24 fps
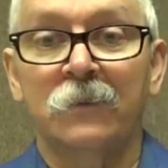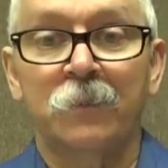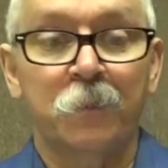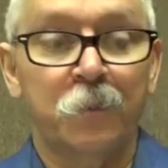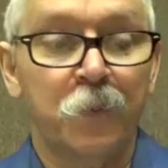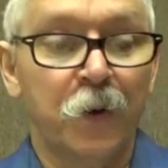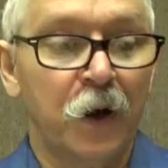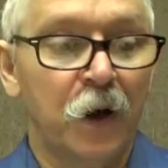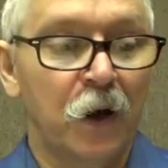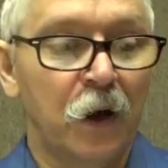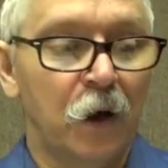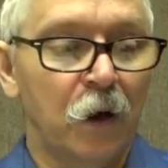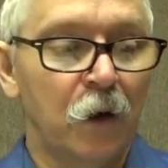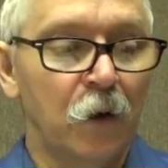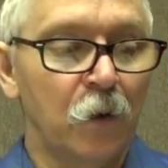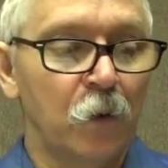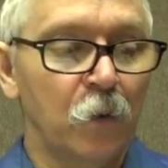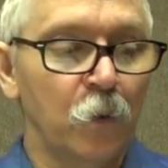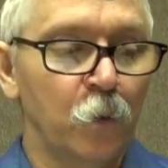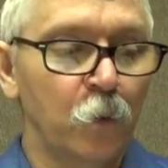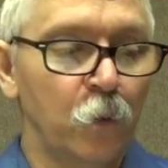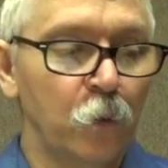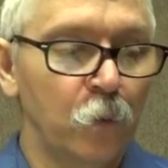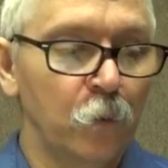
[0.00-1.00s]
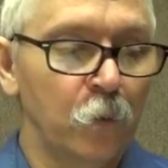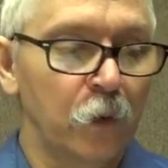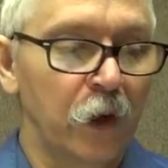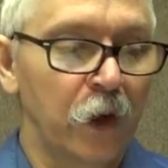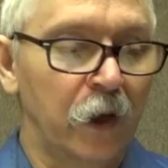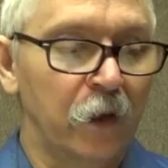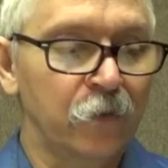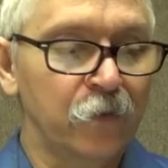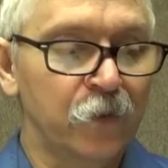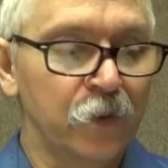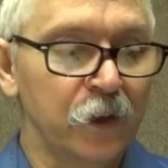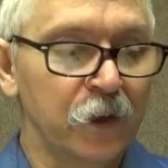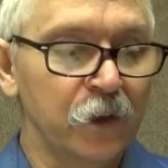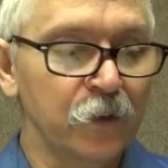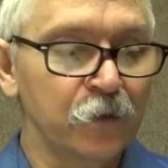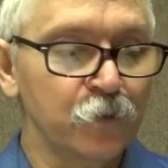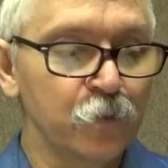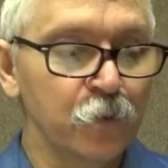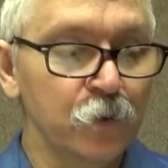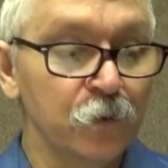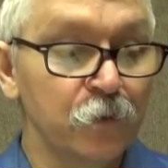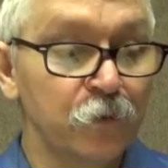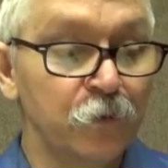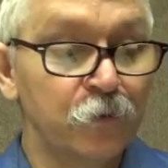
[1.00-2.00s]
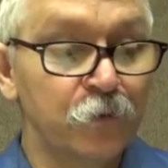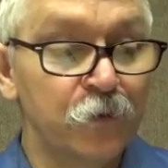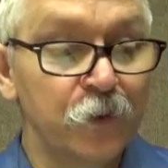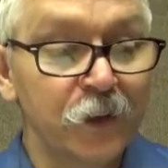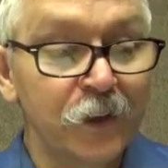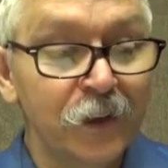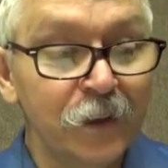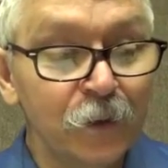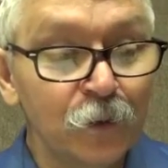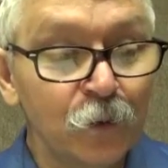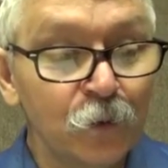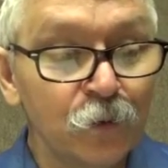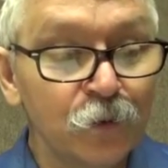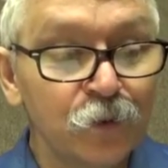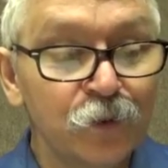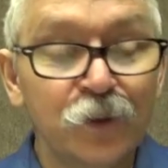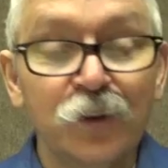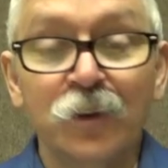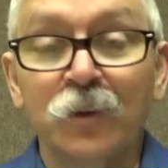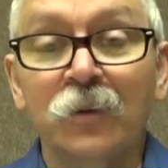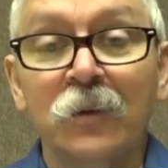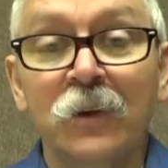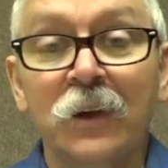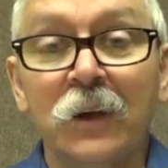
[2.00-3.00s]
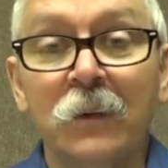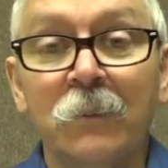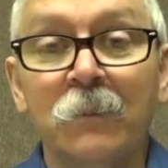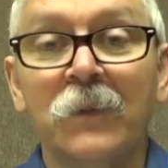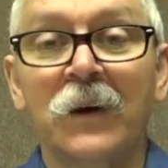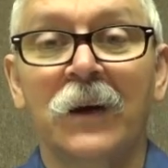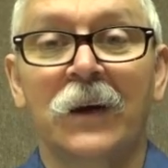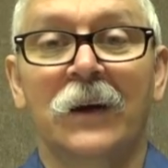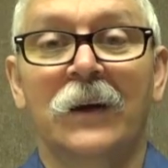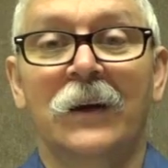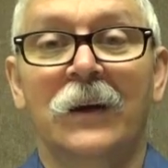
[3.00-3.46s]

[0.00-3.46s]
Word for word: Paul had things revealed to him,